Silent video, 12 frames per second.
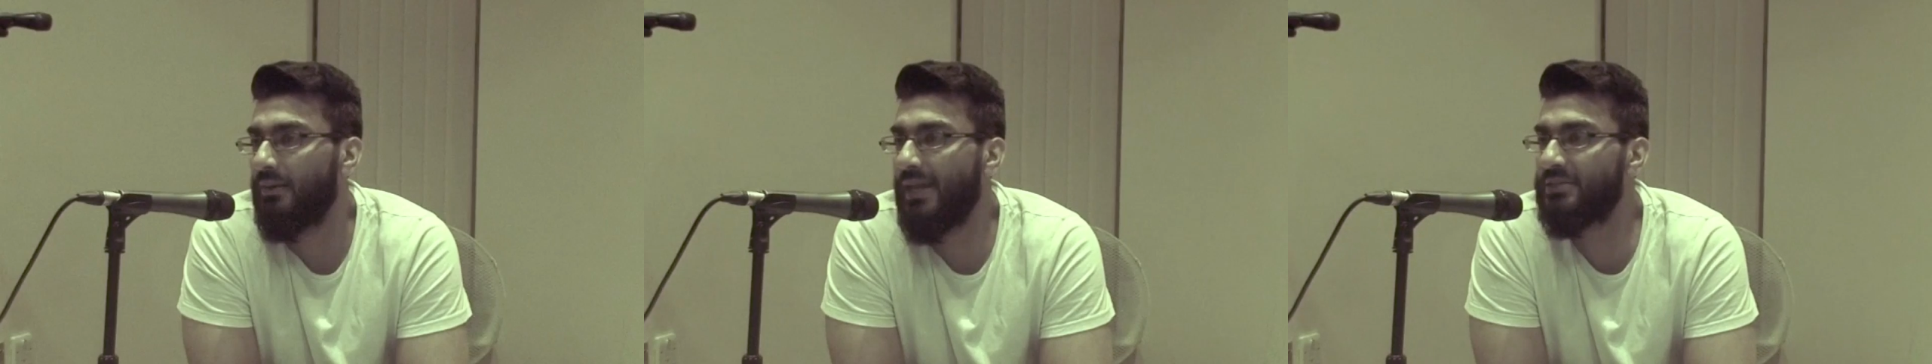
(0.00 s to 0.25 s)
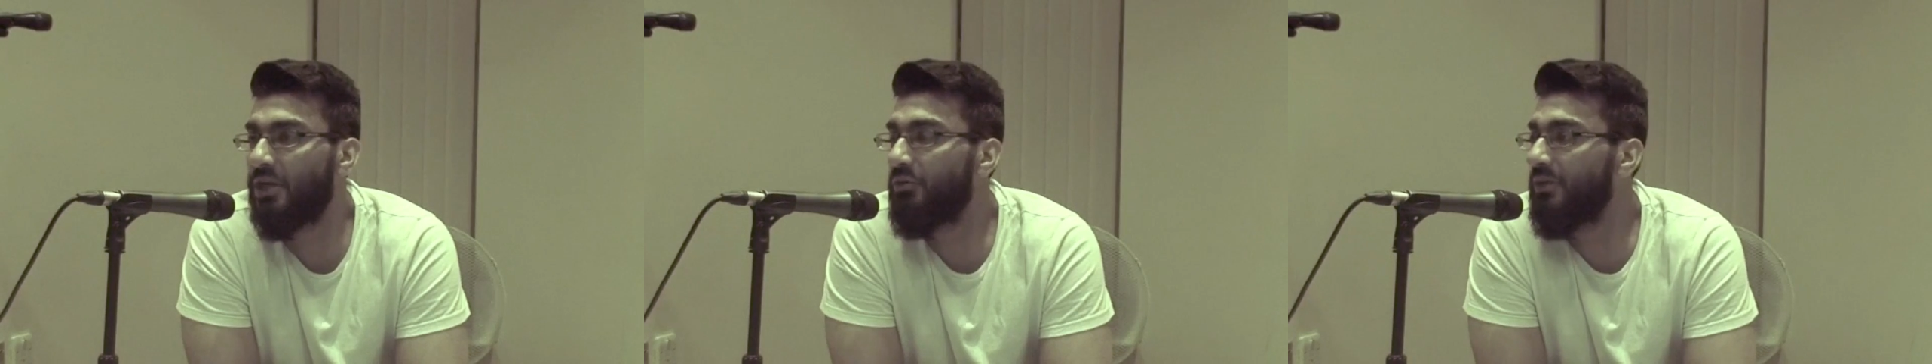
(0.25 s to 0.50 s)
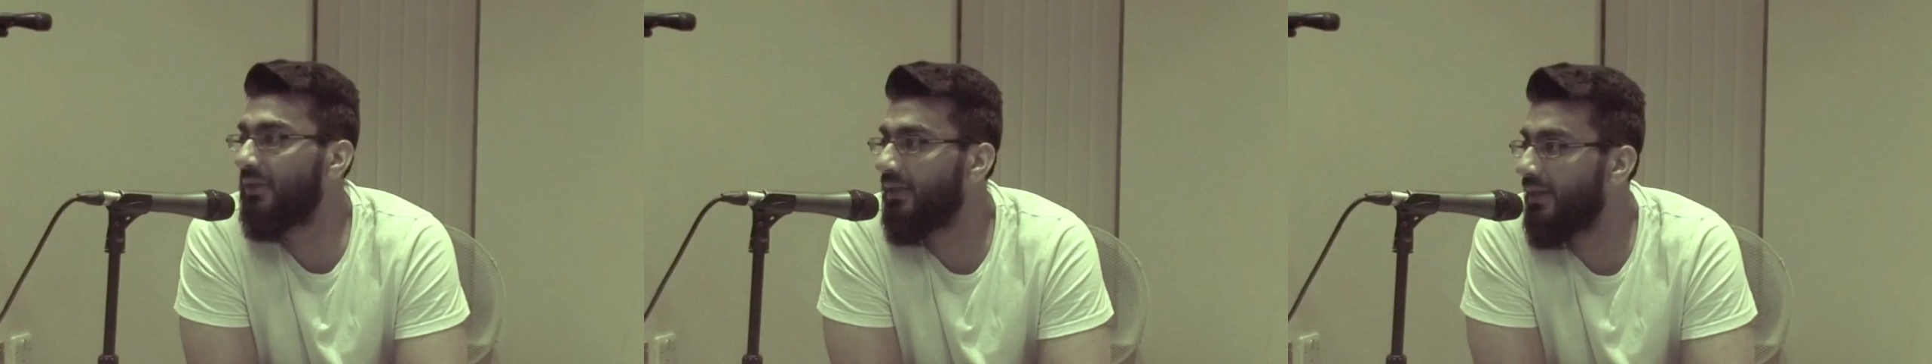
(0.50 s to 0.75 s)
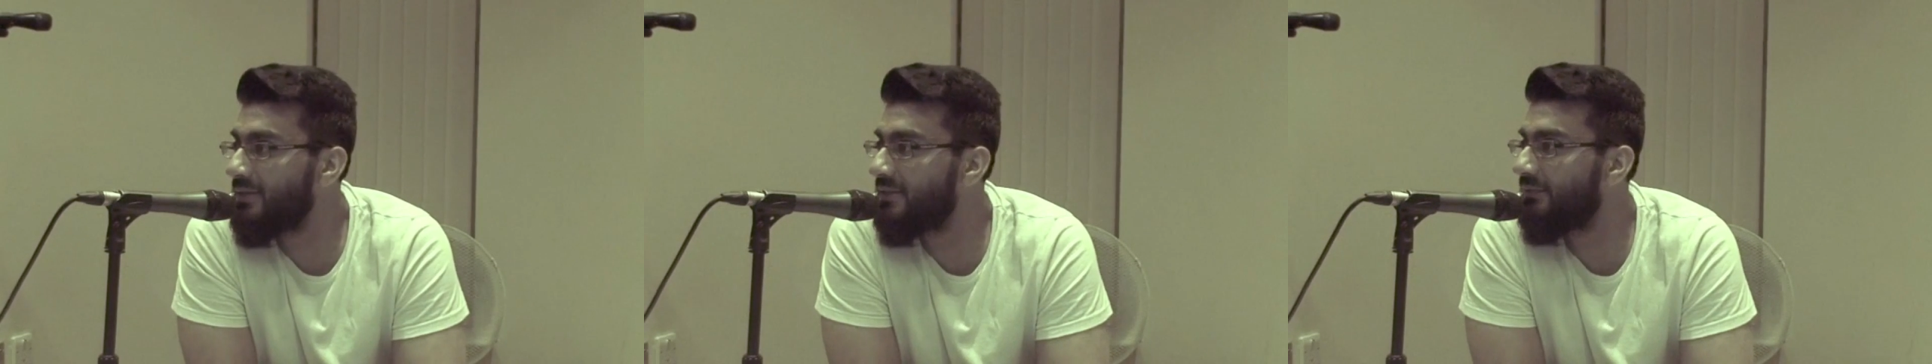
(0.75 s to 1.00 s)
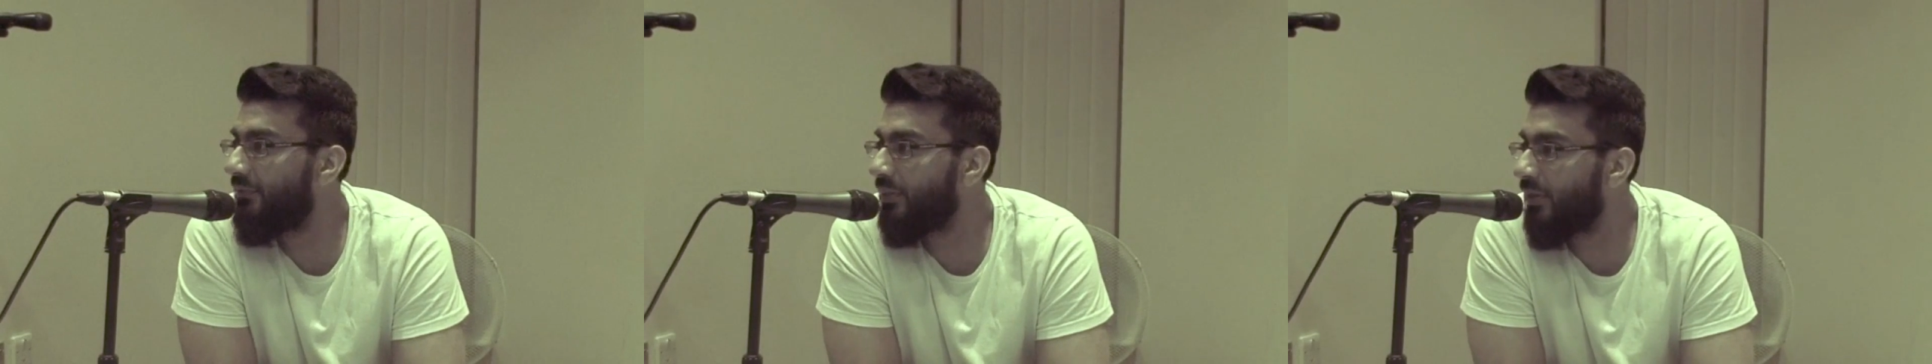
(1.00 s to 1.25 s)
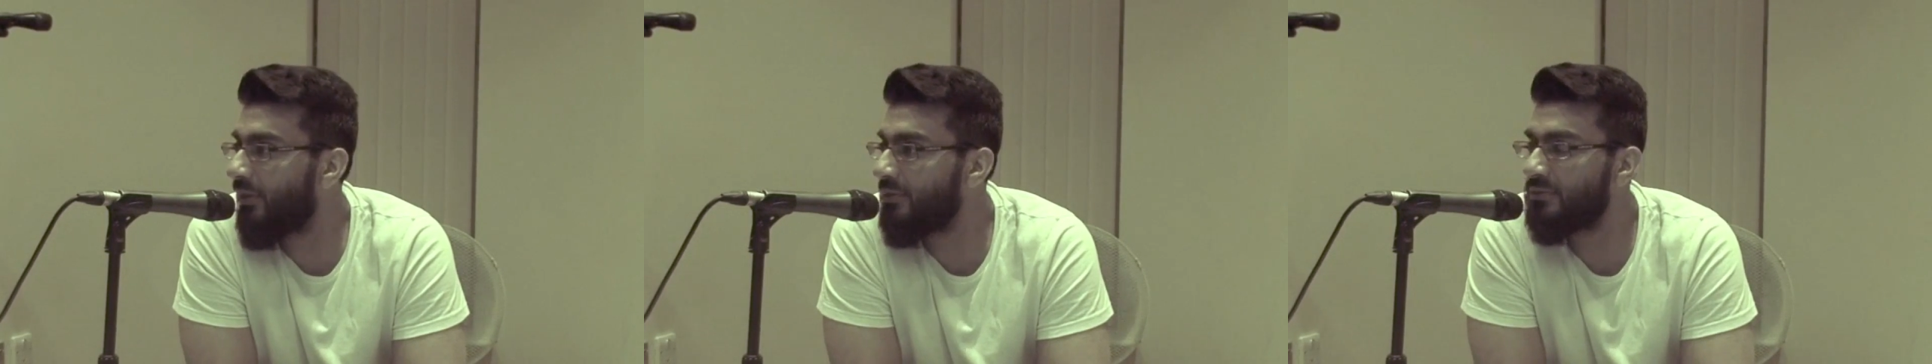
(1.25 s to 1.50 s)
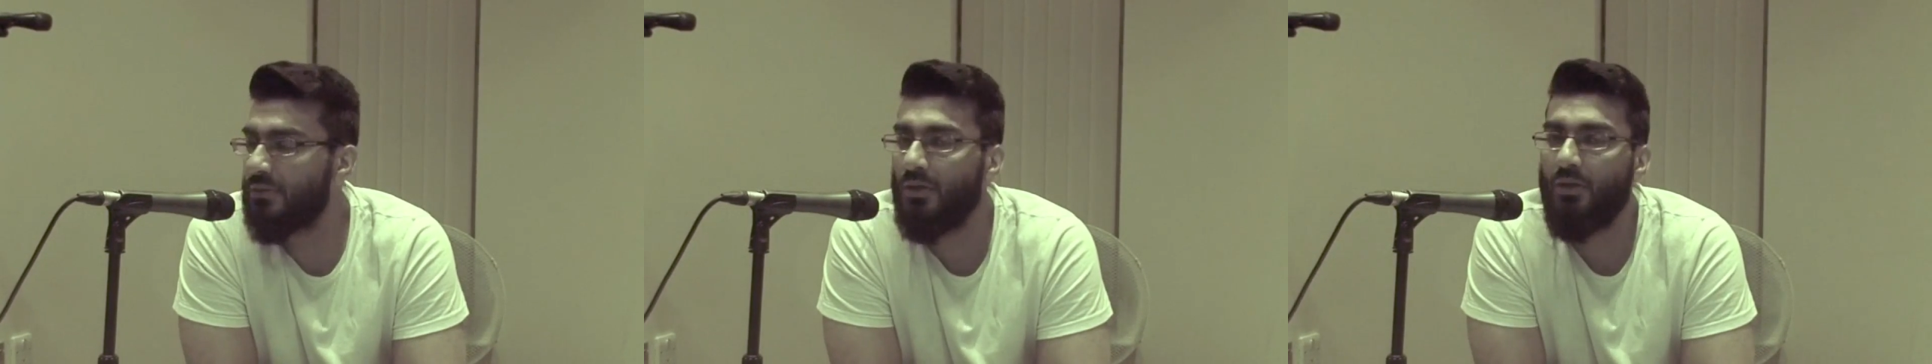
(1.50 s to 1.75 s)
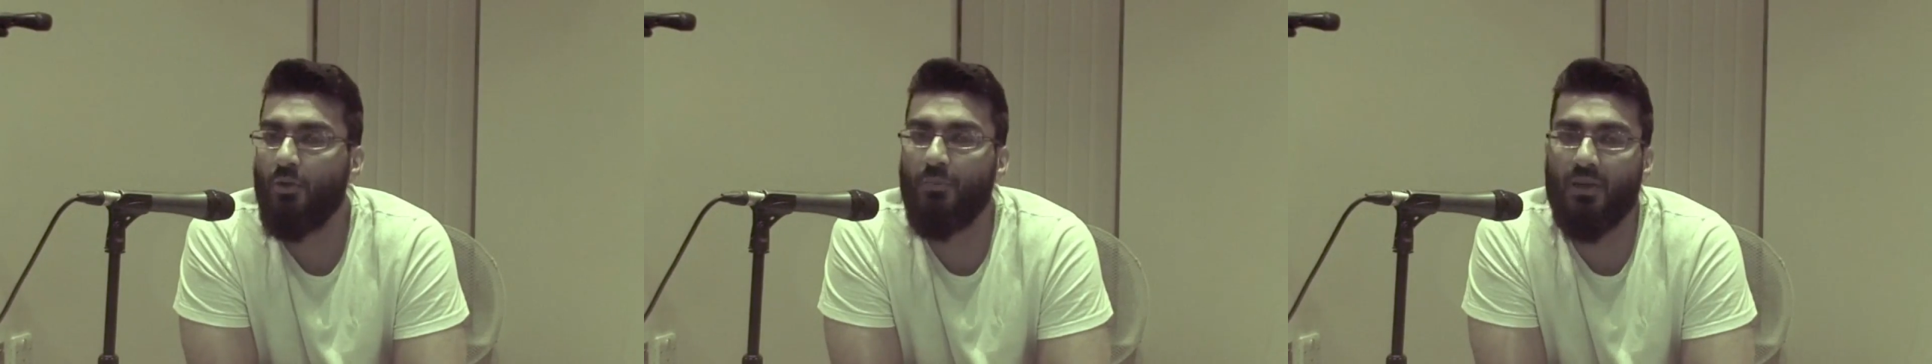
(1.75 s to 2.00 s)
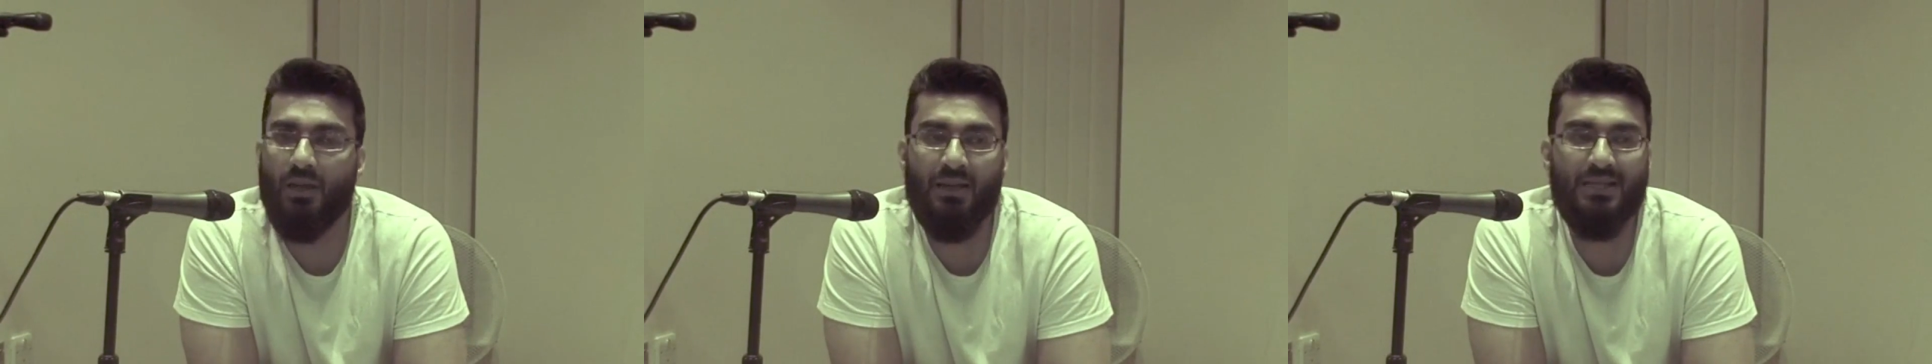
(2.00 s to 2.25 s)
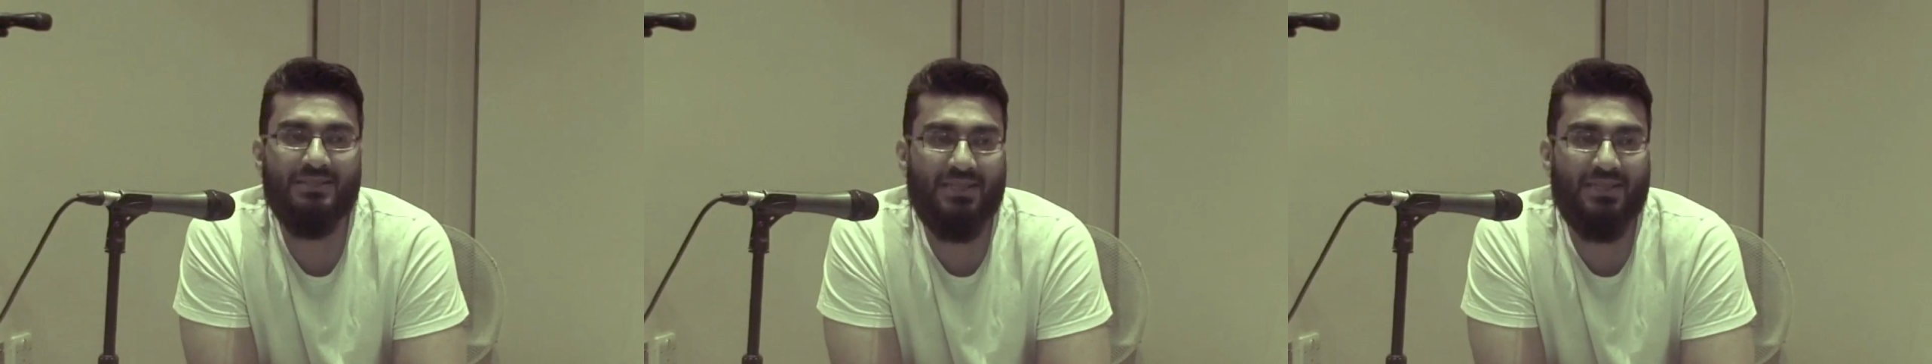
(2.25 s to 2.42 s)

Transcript: It's only easy for those whom Allah